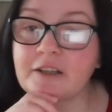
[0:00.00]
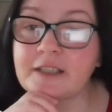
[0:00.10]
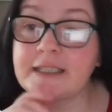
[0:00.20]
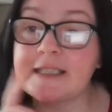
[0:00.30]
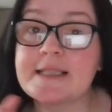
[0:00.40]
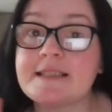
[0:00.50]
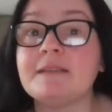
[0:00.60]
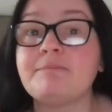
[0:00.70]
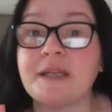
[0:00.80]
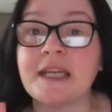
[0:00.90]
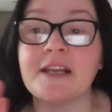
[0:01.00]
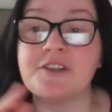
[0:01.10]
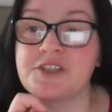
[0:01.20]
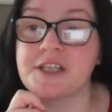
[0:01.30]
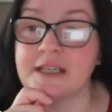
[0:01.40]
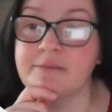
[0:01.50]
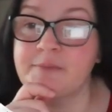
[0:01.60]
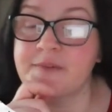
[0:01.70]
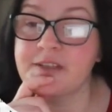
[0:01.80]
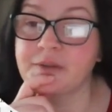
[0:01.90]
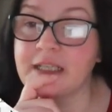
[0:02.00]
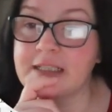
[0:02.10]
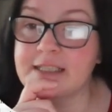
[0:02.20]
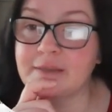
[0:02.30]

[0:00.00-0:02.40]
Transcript: on it. This is the PNG. So let's